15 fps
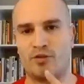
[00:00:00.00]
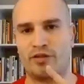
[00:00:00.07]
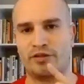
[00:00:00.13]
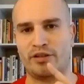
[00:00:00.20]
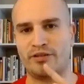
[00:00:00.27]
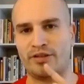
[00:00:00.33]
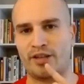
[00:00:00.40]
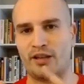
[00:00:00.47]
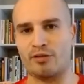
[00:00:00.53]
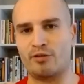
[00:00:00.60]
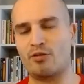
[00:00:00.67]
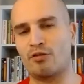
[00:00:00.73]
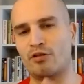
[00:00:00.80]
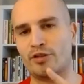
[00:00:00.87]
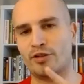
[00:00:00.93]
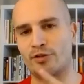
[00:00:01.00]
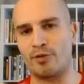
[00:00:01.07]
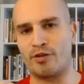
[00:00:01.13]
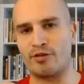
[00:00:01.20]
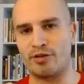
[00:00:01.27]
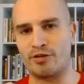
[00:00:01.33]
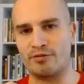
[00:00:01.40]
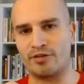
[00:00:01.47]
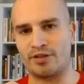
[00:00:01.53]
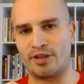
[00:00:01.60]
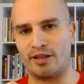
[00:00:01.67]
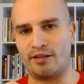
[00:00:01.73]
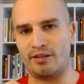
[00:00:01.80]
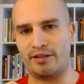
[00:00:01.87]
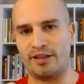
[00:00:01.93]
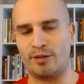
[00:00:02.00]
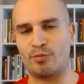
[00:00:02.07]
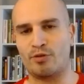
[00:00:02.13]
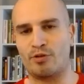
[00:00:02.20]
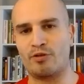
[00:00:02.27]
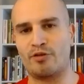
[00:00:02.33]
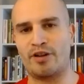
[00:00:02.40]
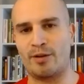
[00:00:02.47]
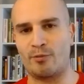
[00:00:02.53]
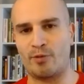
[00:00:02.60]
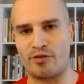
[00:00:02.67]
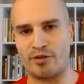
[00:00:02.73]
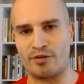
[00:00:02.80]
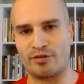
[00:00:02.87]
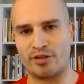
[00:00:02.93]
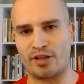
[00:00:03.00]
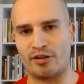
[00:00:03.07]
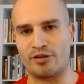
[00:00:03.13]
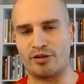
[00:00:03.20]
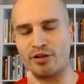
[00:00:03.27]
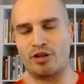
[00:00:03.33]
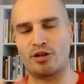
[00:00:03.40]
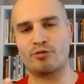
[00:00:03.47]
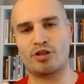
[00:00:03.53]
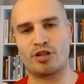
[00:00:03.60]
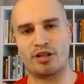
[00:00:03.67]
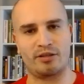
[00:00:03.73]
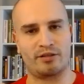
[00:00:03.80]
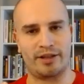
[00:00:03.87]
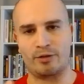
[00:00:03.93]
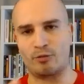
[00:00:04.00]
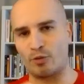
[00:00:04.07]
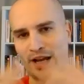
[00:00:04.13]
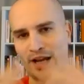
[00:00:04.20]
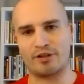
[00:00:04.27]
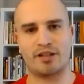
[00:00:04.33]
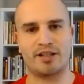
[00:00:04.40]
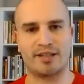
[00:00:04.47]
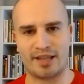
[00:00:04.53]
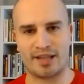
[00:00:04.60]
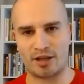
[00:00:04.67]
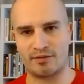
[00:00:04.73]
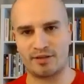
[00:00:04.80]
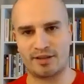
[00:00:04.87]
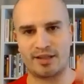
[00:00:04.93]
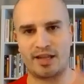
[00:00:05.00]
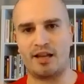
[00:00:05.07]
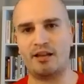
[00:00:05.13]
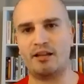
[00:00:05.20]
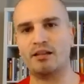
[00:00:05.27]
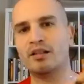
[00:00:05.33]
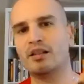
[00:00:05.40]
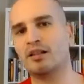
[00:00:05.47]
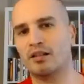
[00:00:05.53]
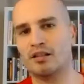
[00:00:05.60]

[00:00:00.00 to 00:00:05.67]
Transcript: whether you sell a course whether you sell a program whether you sell your coaching like whatever it is that you sell